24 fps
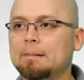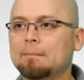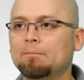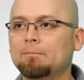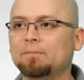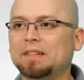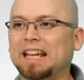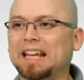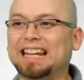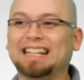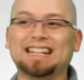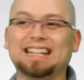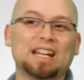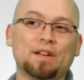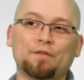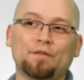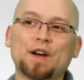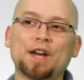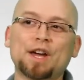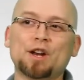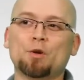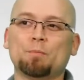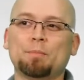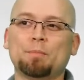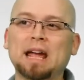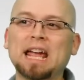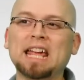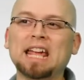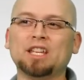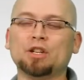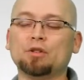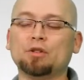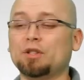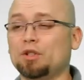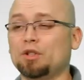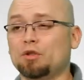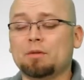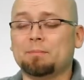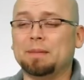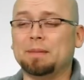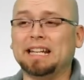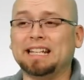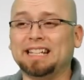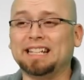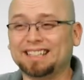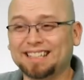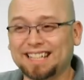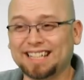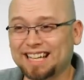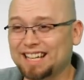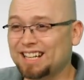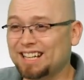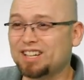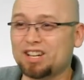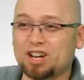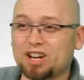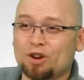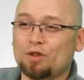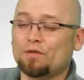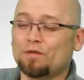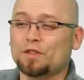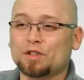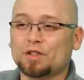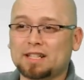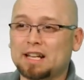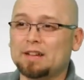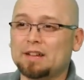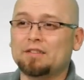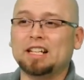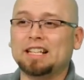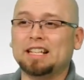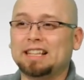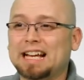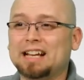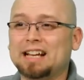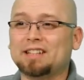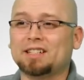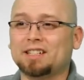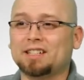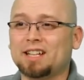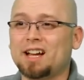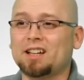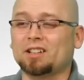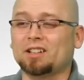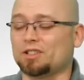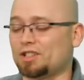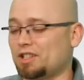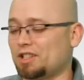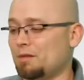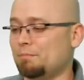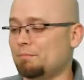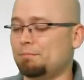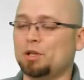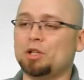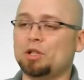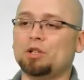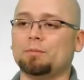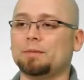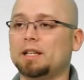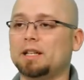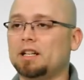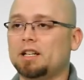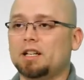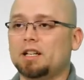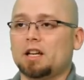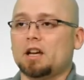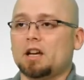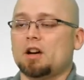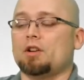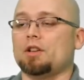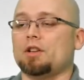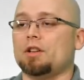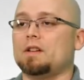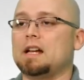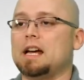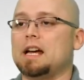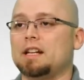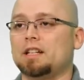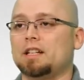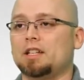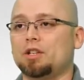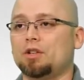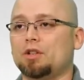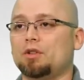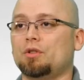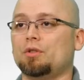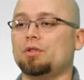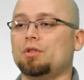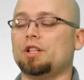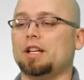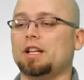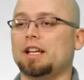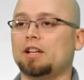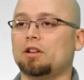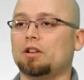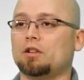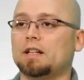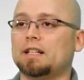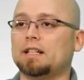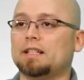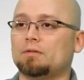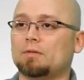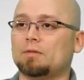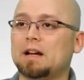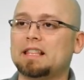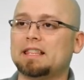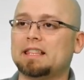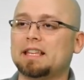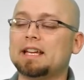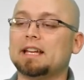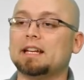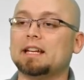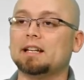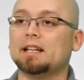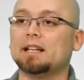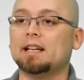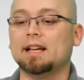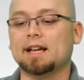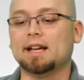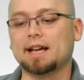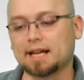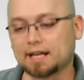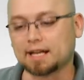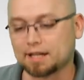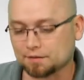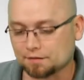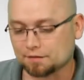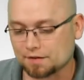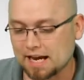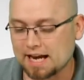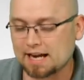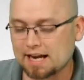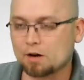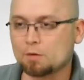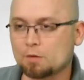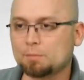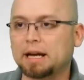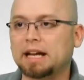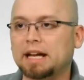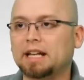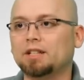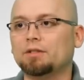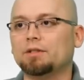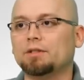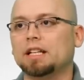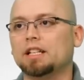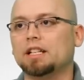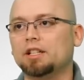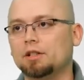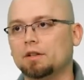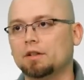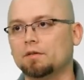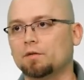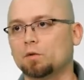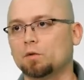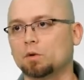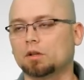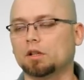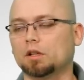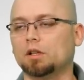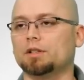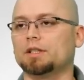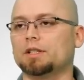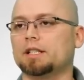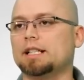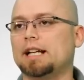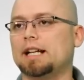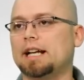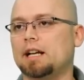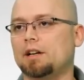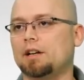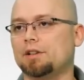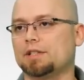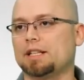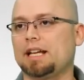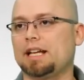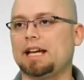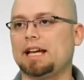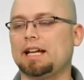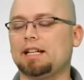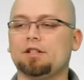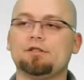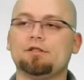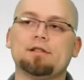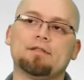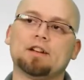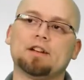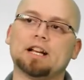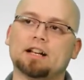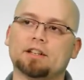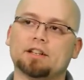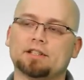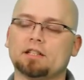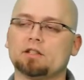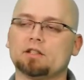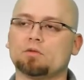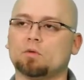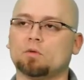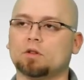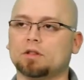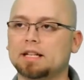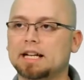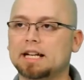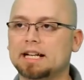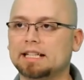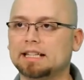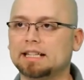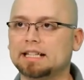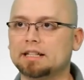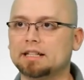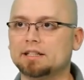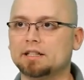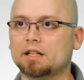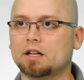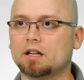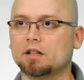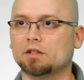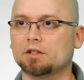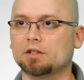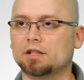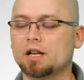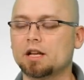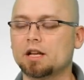And if I don't pay you, you immediately get a note for $70,000. So boom, there you go. You got a huge increase right then. And then if they don't pay you, then you can foreclose on the house and you have a house that's worth $90,000.